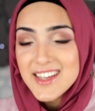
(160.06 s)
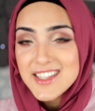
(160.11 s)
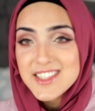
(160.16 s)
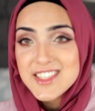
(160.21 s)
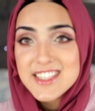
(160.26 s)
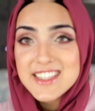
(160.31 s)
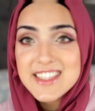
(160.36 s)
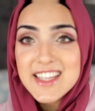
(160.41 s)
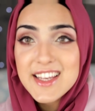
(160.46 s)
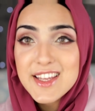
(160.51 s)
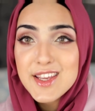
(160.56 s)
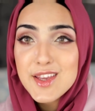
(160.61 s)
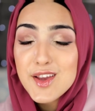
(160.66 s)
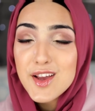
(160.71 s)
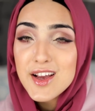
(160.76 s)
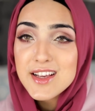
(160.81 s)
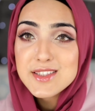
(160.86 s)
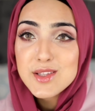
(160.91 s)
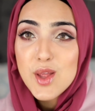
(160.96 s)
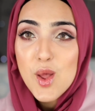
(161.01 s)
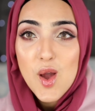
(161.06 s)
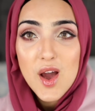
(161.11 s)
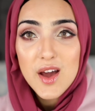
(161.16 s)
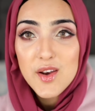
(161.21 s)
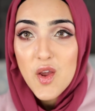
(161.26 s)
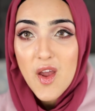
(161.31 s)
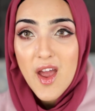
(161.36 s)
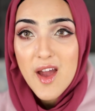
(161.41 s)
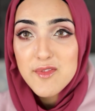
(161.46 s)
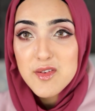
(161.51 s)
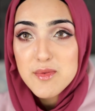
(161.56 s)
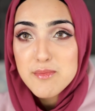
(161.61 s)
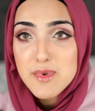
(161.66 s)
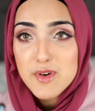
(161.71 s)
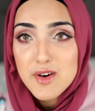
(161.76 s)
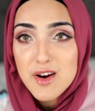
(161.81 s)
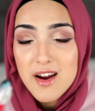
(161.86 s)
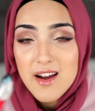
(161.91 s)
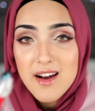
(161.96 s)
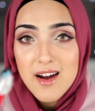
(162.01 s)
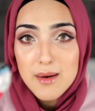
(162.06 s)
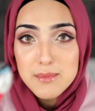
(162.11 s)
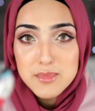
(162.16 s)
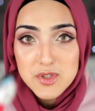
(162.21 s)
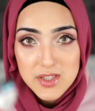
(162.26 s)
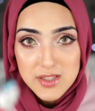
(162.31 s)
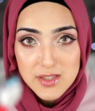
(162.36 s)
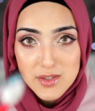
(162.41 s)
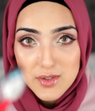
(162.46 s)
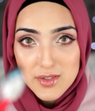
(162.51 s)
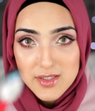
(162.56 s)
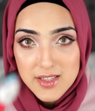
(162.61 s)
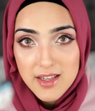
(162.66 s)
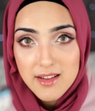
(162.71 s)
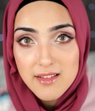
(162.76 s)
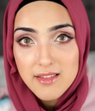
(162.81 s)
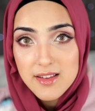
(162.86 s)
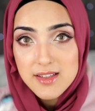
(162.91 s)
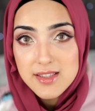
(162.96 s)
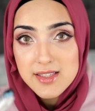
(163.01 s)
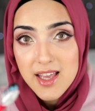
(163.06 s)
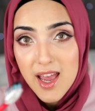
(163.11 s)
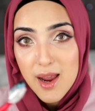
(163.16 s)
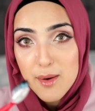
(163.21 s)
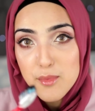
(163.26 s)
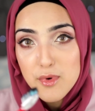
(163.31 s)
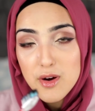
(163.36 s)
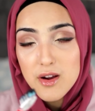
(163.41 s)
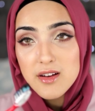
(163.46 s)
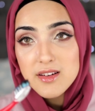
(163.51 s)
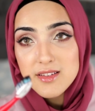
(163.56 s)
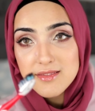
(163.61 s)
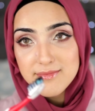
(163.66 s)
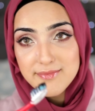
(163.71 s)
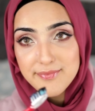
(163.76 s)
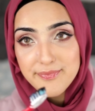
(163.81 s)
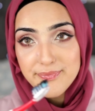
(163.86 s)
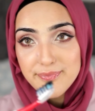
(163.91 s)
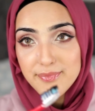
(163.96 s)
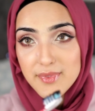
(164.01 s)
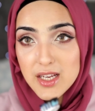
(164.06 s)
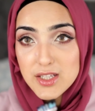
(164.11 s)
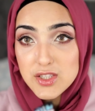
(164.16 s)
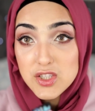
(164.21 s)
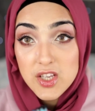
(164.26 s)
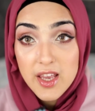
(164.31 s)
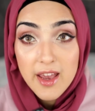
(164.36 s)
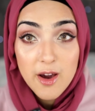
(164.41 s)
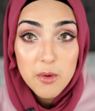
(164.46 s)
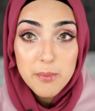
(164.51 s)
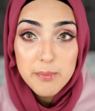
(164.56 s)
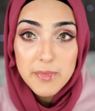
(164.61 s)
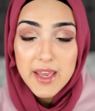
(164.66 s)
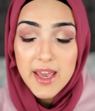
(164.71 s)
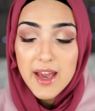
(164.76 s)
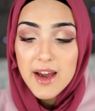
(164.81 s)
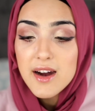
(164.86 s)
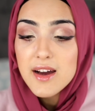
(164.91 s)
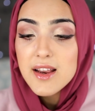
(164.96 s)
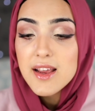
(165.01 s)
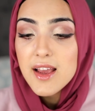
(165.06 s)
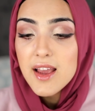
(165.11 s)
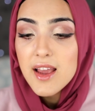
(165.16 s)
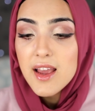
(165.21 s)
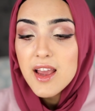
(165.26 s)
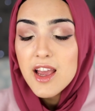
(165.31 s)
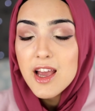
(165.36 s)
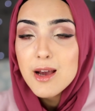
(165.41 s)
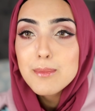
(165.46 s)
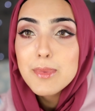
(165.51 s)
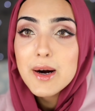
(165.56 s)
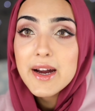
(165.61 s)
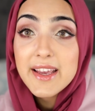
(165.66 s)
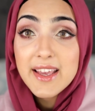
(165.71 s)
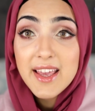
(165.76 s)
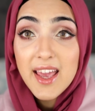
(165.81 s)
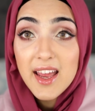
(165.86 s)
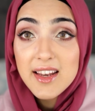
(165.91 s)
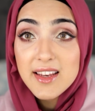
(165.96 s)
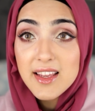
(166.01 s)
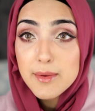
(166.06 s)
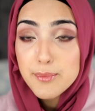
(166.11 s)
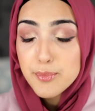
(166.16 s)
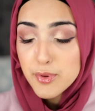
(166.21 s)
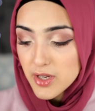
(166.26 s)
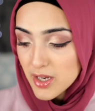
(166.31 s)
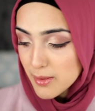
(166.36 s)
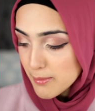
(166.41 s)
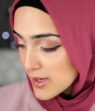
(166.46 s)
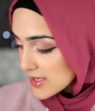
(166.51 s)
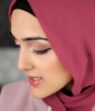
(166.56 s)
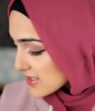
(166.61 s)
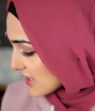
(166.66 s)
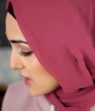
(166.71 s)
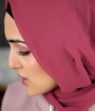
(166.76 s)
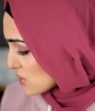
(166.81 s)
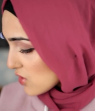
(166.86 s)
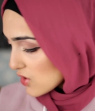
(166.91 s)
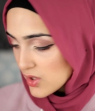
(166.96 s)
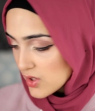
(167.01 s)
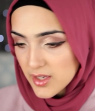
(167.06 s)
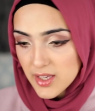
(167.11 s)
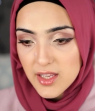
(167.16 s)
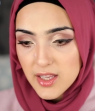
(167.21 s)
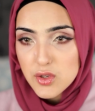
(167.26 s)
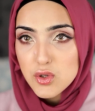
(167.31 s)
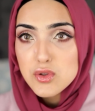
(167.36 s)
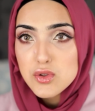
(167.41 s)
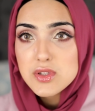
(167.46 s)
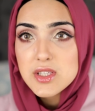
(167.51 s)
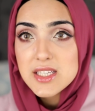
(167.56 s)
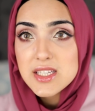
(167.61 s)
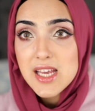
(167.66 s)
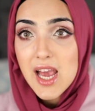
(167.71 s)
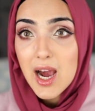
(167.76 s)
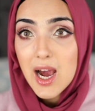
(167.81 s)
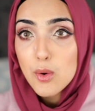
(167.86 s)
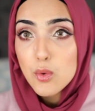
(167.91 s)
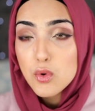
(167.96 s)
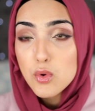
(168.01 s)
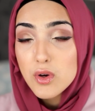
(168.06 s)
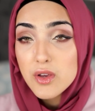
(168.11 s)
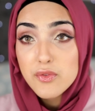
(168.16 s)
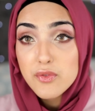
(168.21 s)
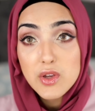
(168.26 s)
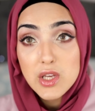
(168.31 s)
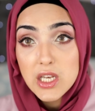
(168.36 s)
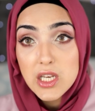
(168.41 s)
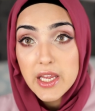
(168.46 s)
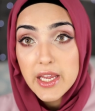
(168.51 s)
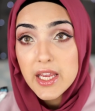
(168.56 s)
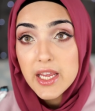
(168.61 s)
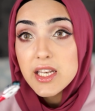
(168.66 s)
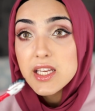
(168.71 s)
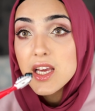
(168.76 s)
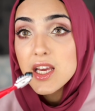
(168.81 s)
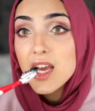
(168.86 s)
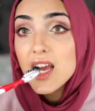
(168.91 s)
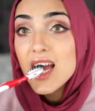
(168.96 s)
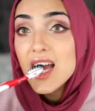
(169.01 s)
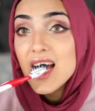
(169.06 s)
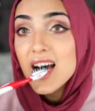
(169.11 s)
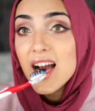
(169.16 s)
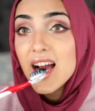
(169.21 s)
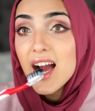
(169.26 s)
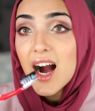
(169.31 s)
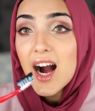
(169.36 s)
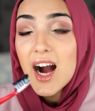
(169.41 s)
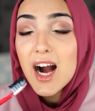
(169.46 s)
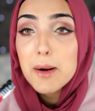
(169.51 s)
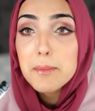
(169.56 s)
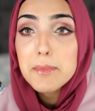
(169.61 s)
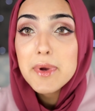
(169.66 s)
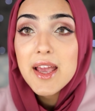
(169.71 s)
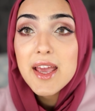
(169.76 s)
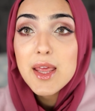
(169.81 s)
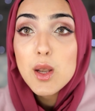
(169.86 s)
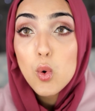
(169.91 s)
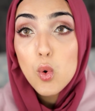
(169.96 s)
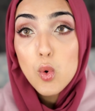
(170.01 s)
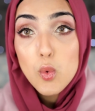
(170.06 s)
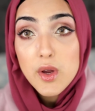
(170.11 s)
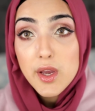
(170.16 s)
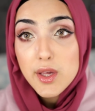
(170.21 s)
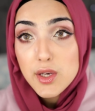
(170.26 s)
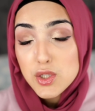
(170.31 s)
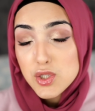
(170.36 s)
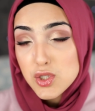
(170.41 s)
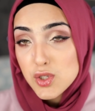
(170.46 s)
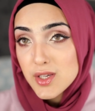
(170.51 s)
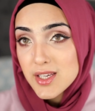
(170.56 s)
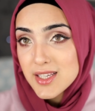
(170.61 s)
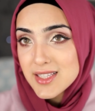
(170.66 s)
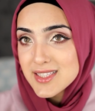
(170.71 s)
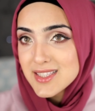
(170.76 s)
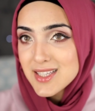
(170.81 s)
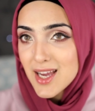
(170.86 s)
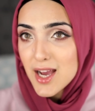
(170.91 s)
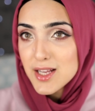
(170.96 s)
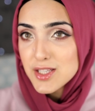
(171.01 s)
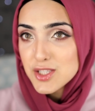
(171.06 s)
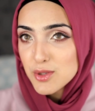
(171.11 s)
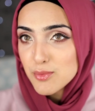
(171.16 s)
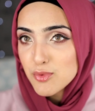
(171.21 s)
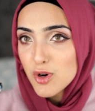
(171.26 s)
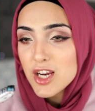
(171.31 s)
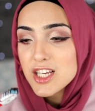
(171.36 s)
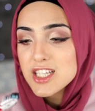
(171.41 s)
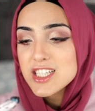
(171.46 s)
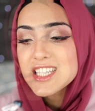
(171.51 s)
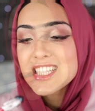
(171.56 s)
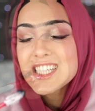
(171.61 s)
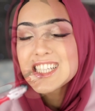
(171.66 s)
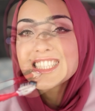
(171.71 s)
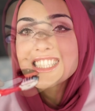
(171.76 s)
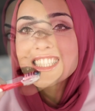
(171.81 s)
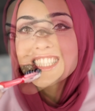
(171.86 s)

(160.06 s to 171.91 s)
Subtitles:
Just letting you guys know, I don't have a mirror, I'm just using this camera to help me out, but it can get pretty messy, so you can use a towel if you need. And all we're going to do is start to brush.